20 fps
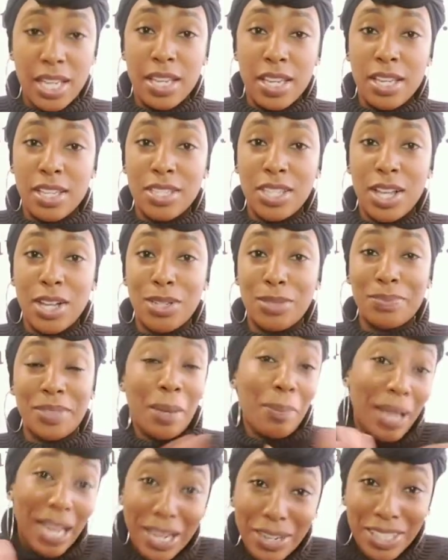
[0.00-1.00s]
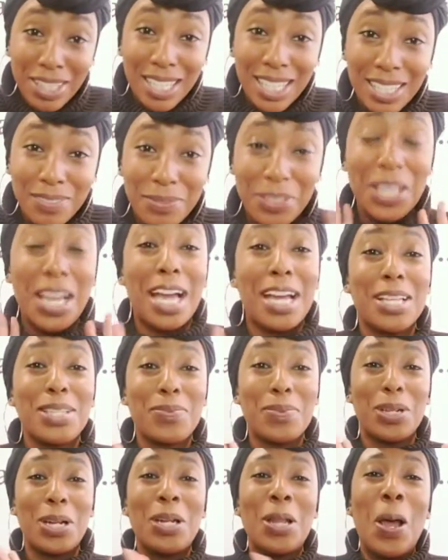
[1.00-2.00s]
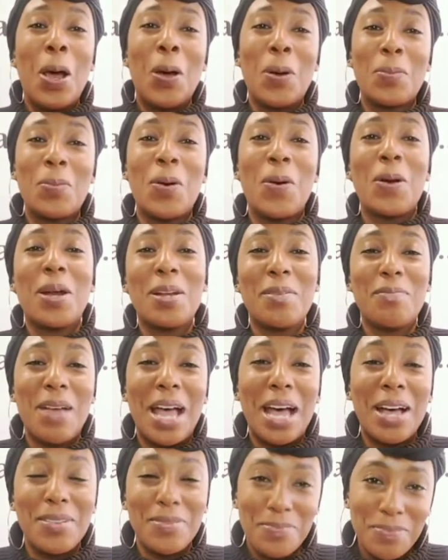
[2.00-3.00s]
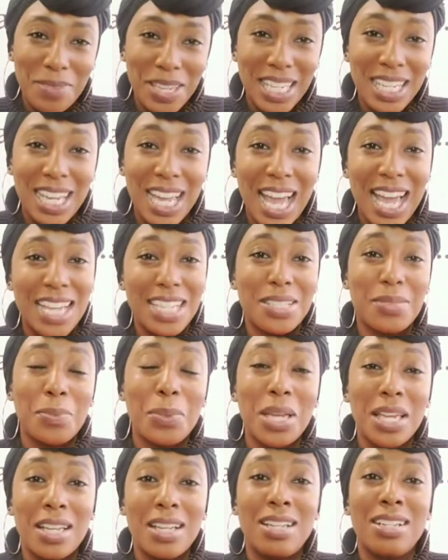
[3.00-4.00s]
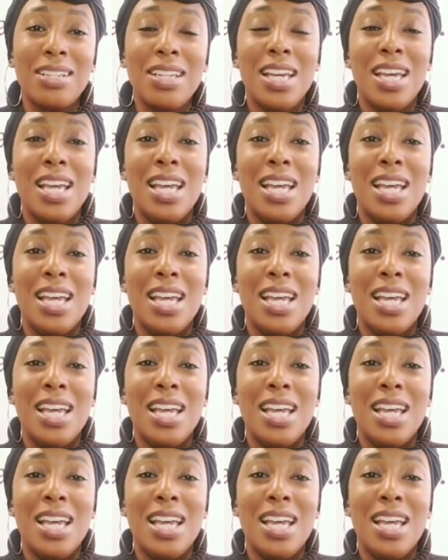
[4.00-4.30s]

So apparently you guys want to know more about me as well.